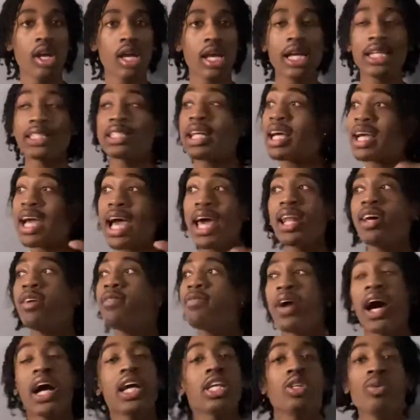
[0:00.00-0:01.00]
Cause I gotta
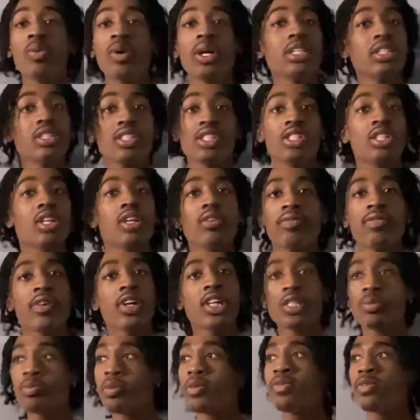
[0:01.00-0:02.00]
evaluate the shit
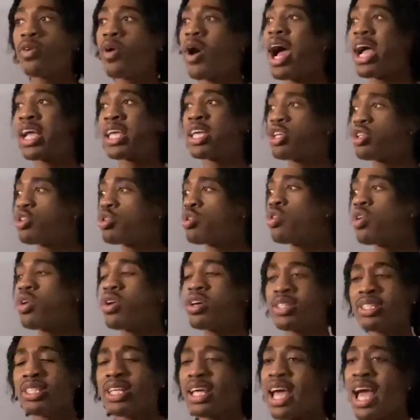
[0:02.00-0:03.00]
first before I can, you know
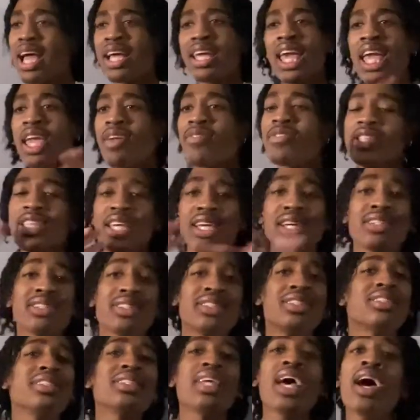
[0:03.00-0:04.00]
what I'm saying? I can't even take a
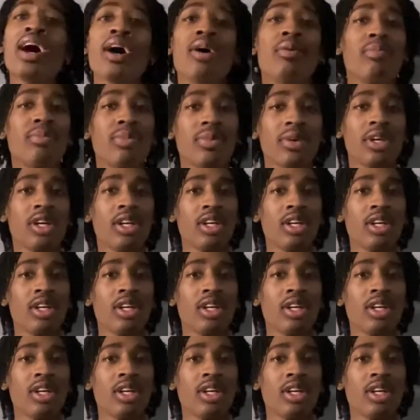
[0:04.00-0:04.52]
step.